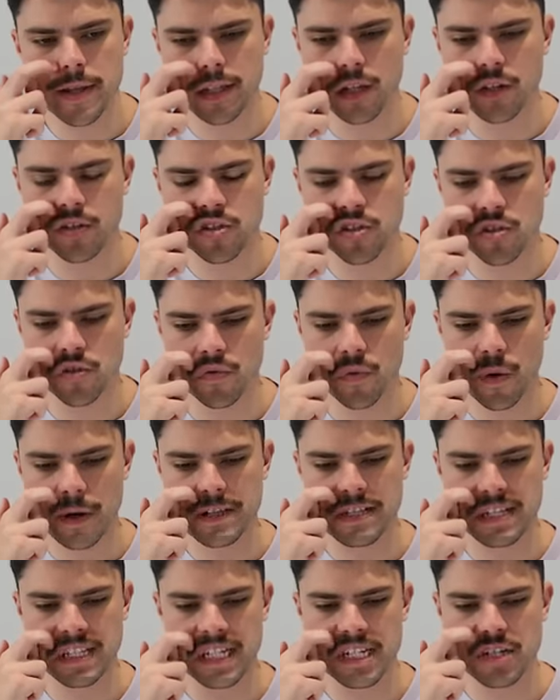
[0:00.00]
They lost two
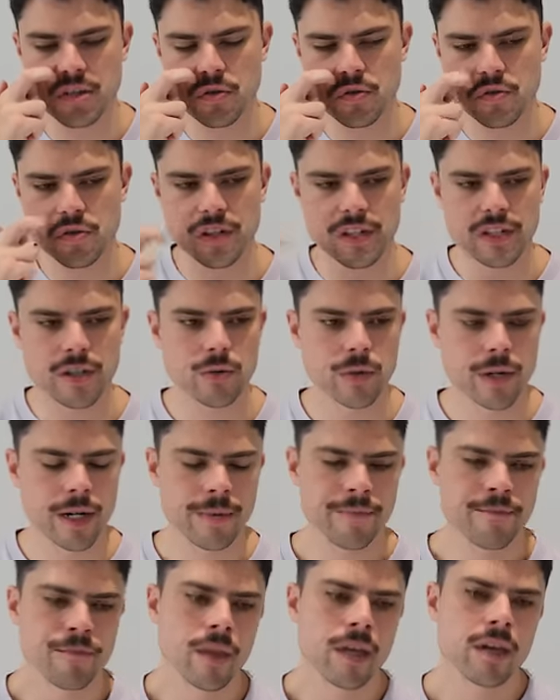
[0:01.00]
recently to St
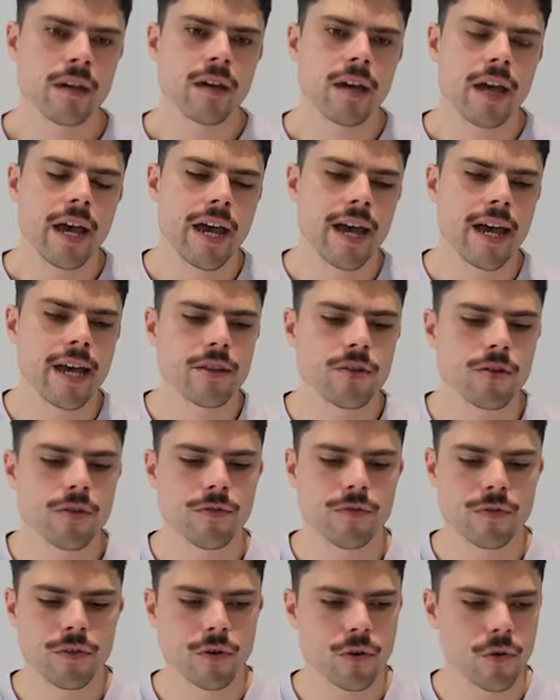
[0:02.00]
Kilda and,
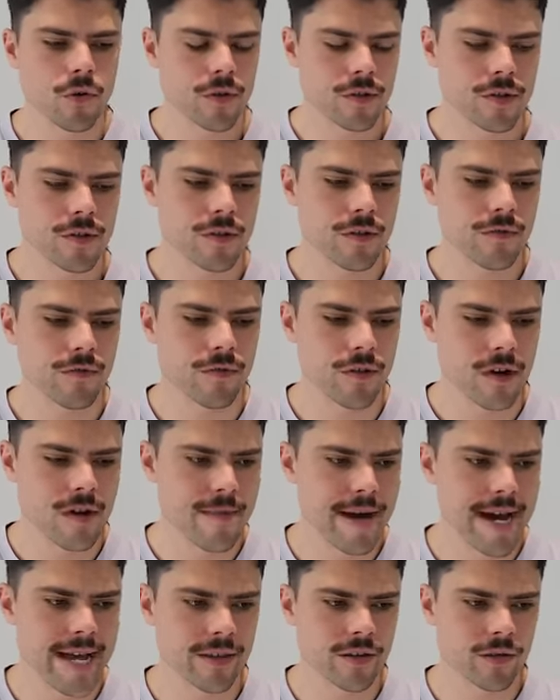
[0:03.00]
of course,
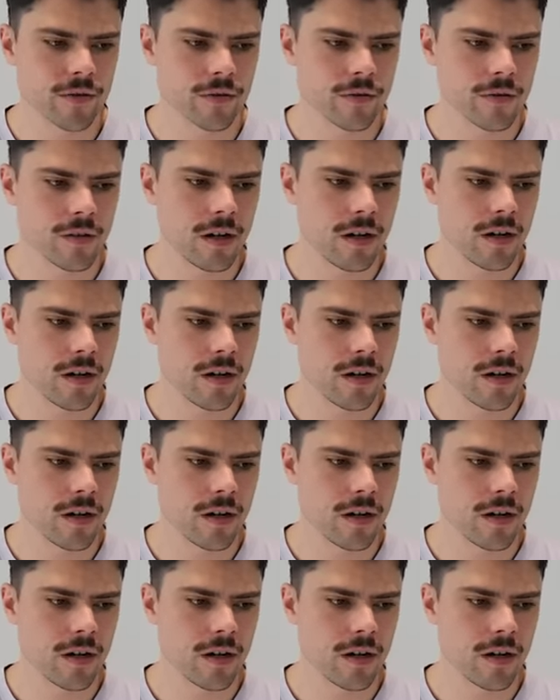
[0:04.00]
Fremantle.